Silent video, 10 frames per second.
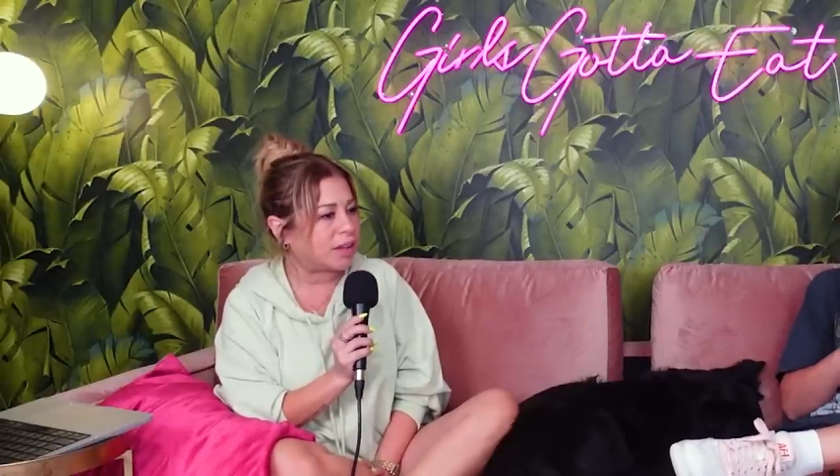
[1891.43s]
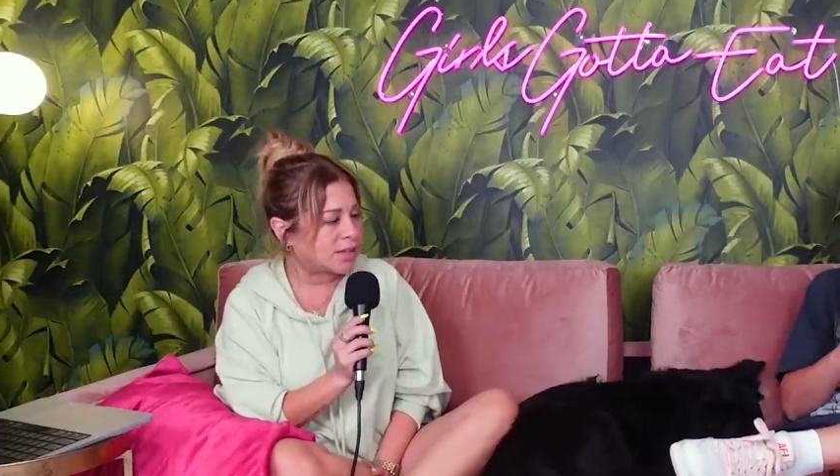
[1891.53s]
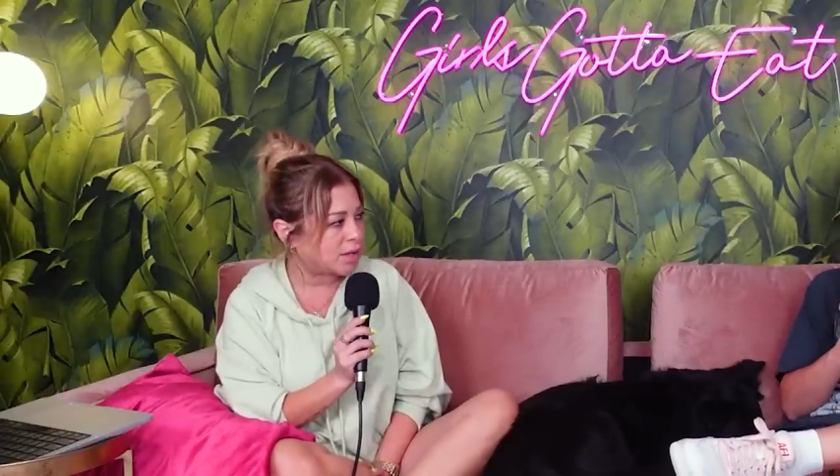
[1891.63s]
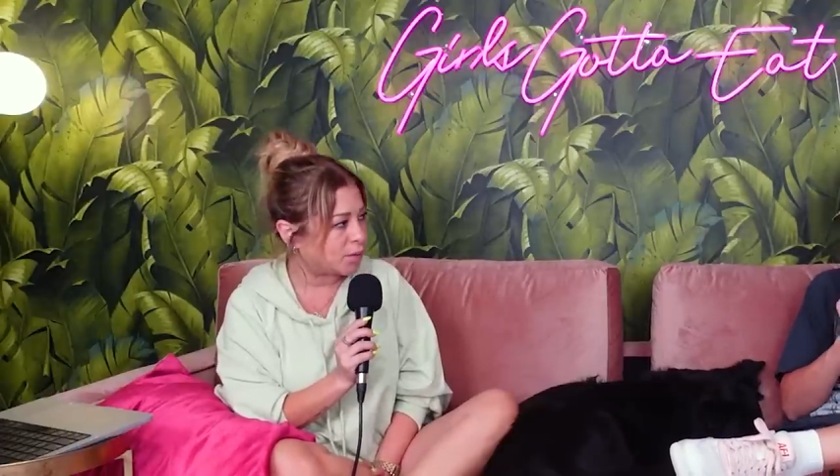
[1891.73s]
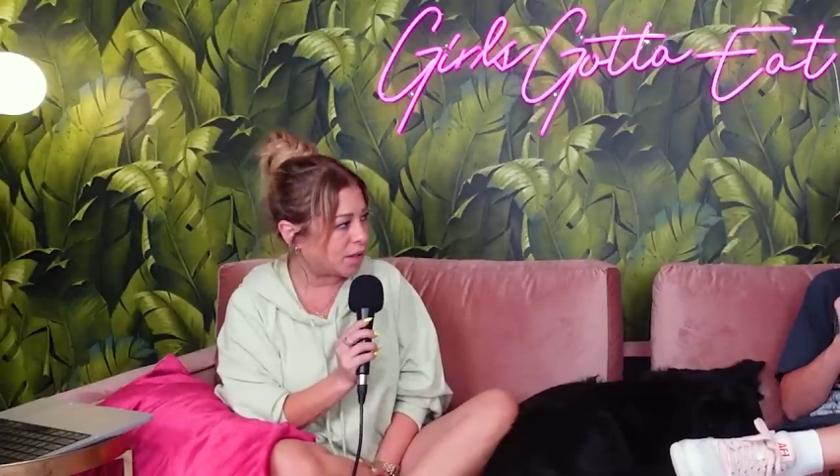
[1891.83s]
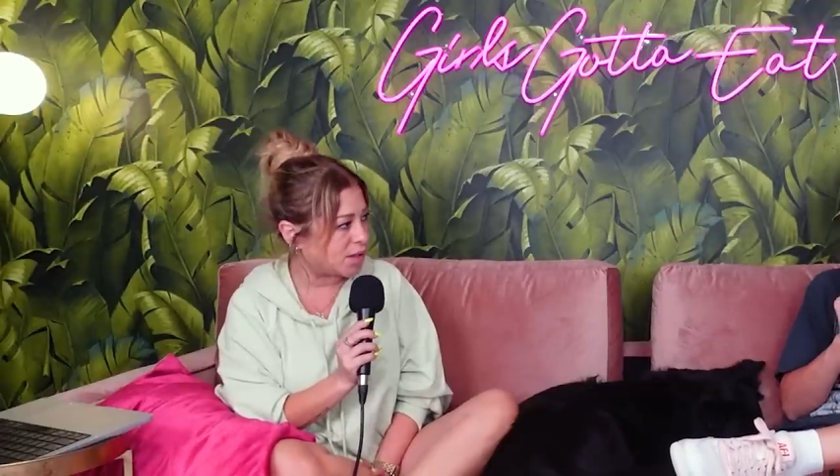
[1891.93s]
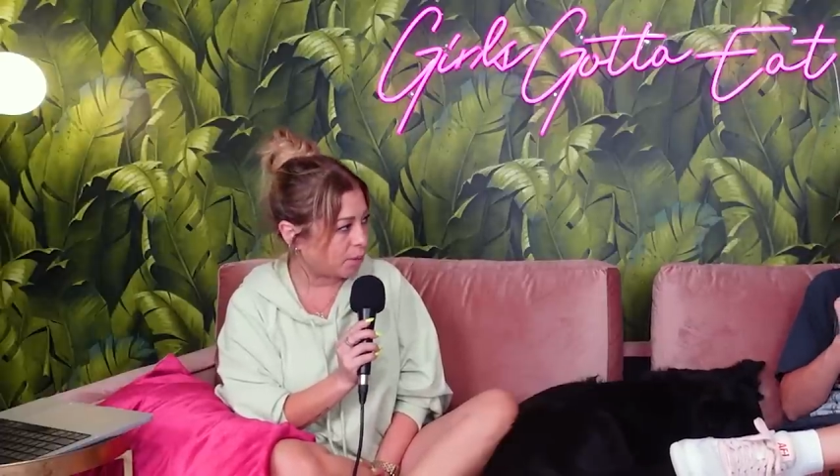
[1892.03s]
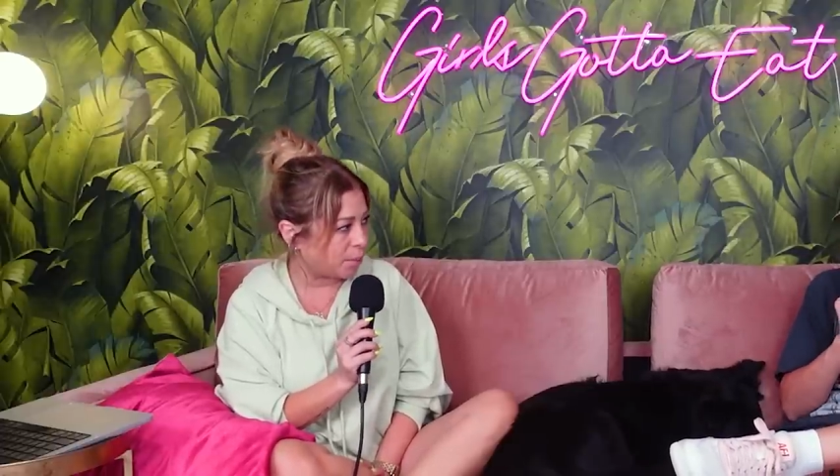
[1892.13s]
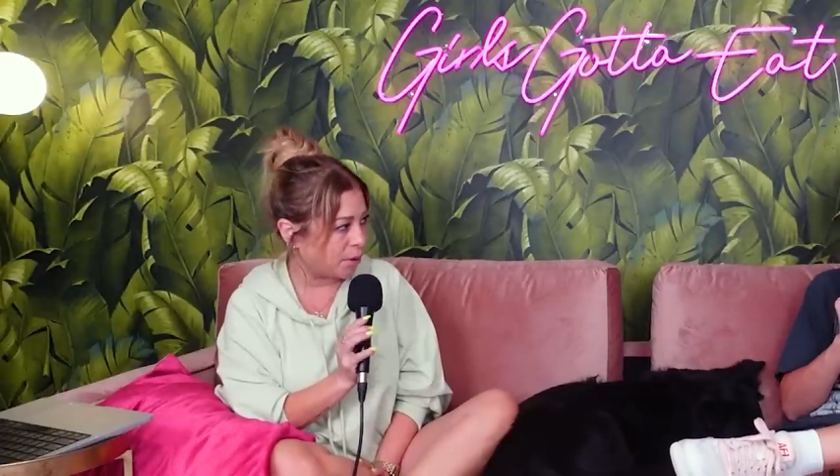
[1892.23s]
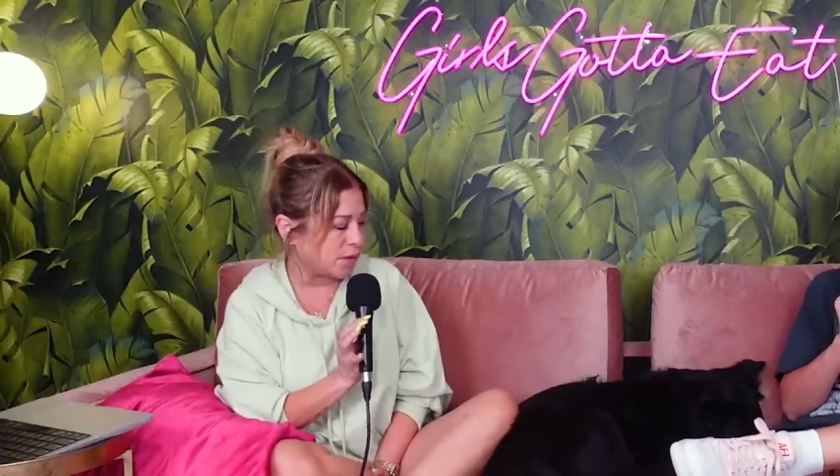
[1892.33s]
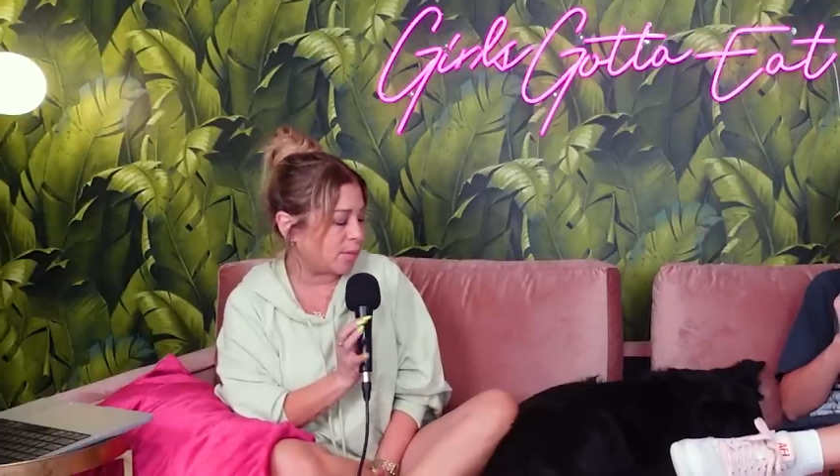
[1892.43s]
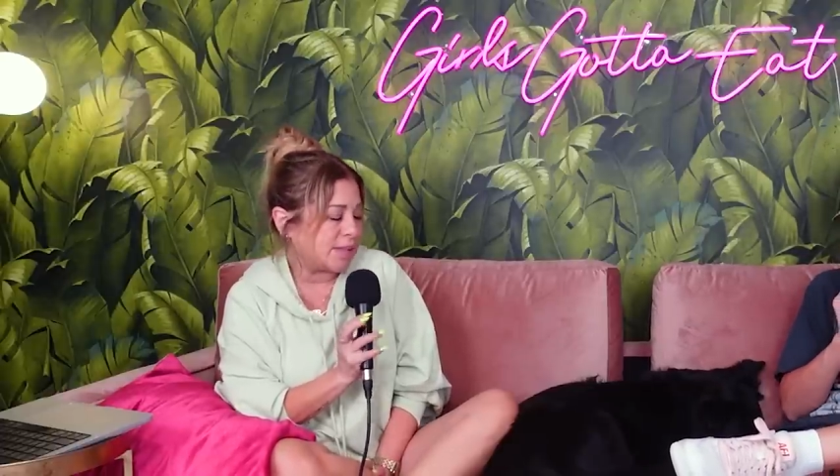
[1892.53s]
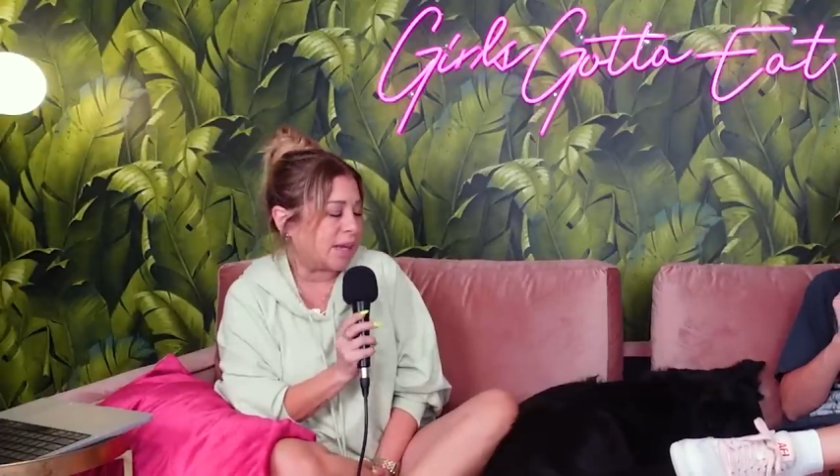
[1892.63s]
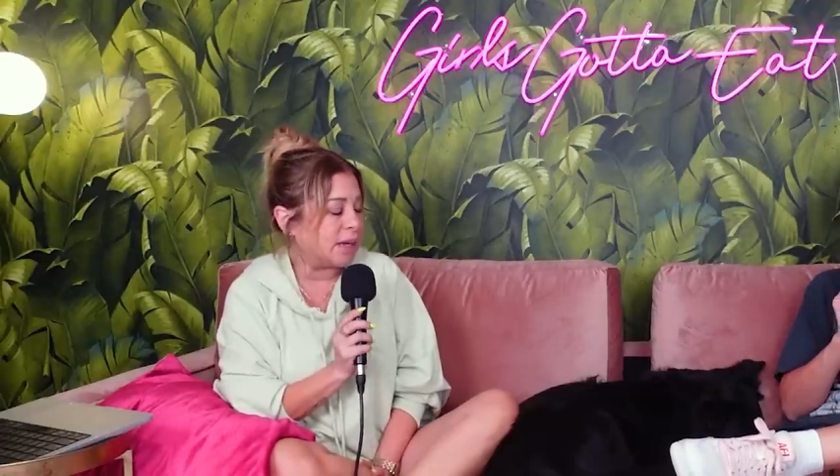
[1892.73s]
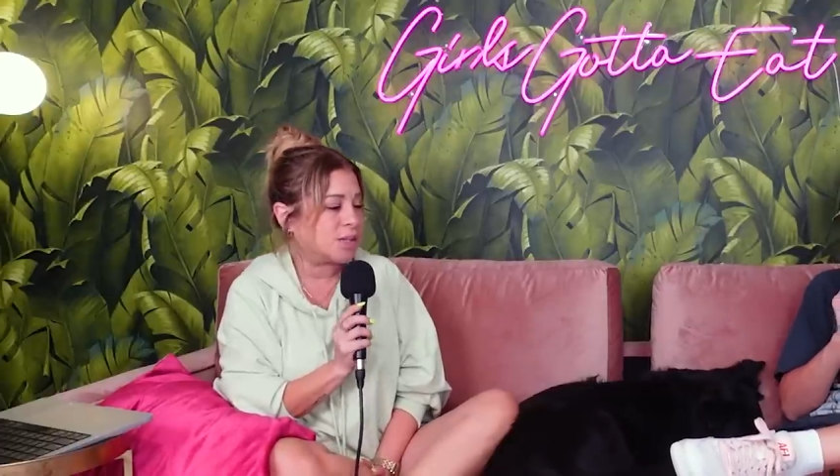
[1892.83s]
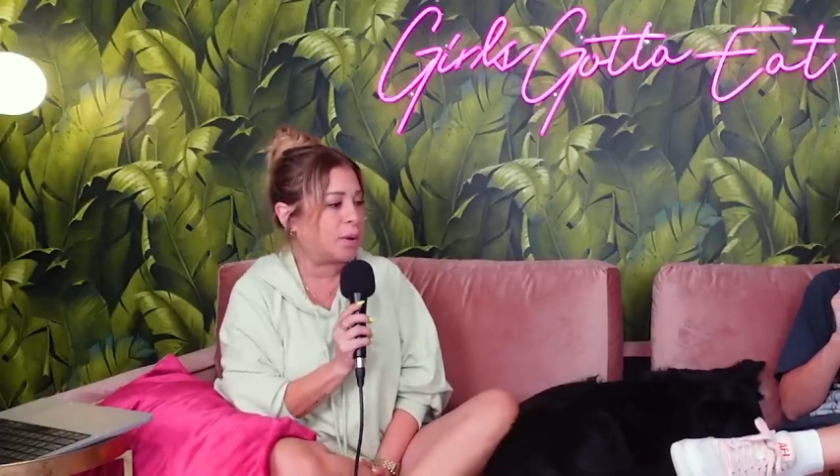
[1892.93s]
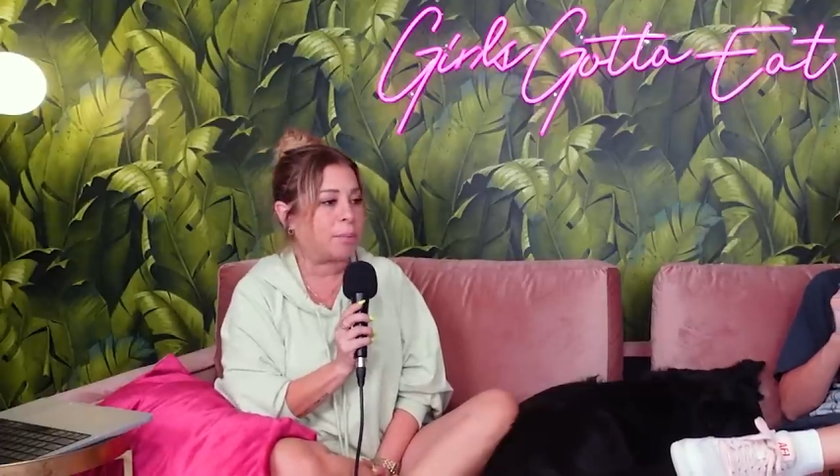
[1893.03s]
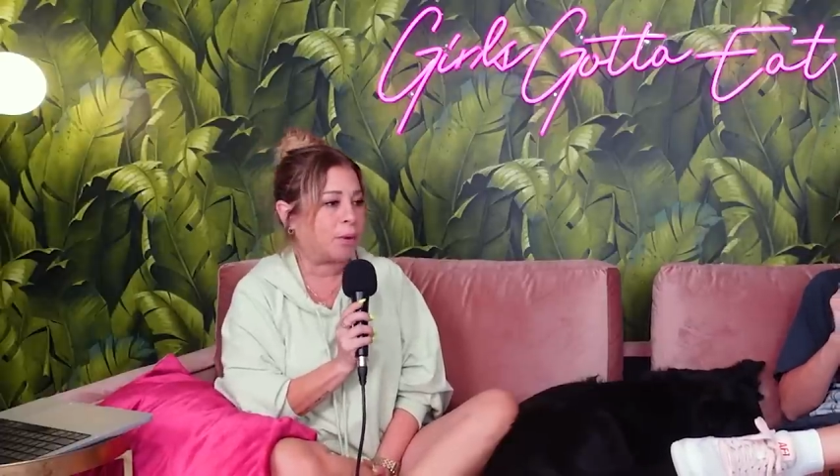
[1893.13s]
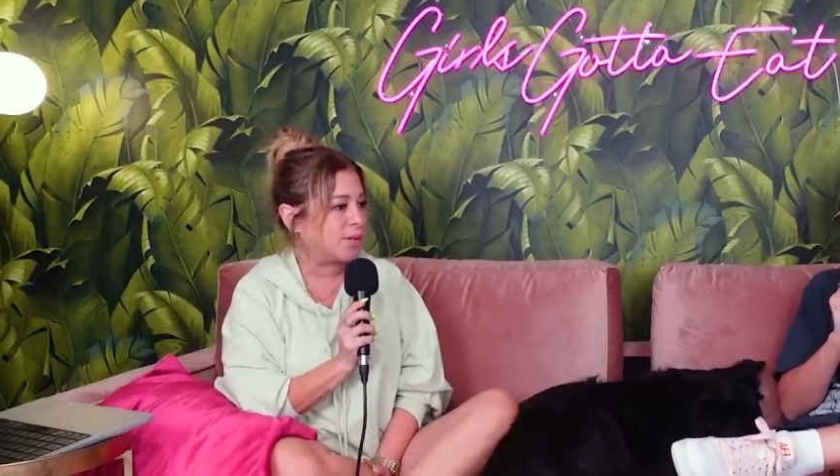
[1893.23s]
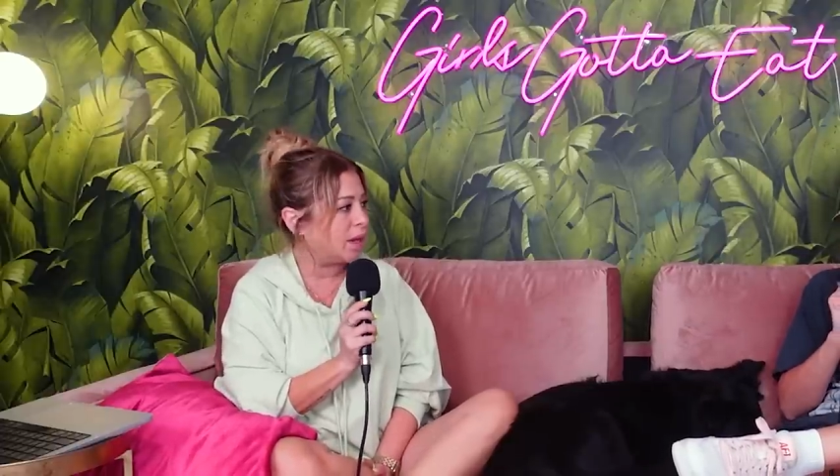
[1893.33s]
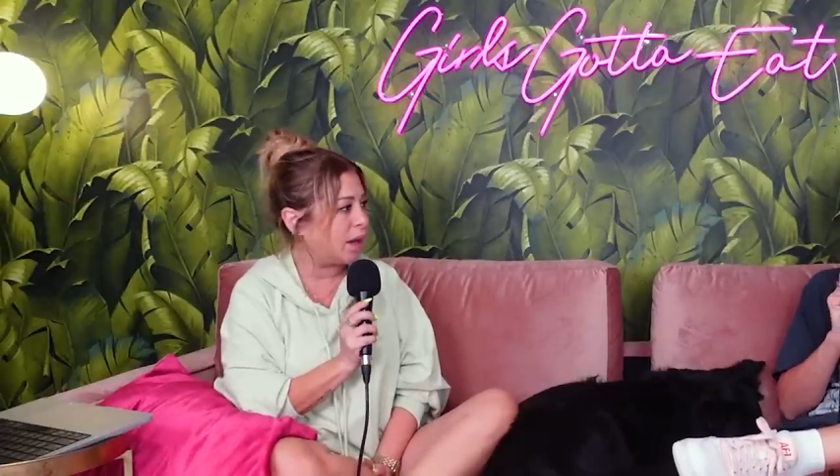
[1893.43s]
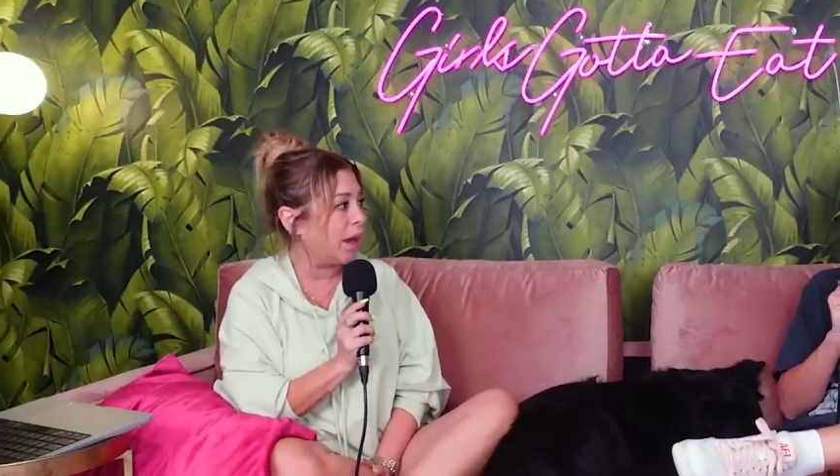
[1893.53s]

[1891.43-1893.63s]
easy when it's the right person. I'm not saying he's the right person.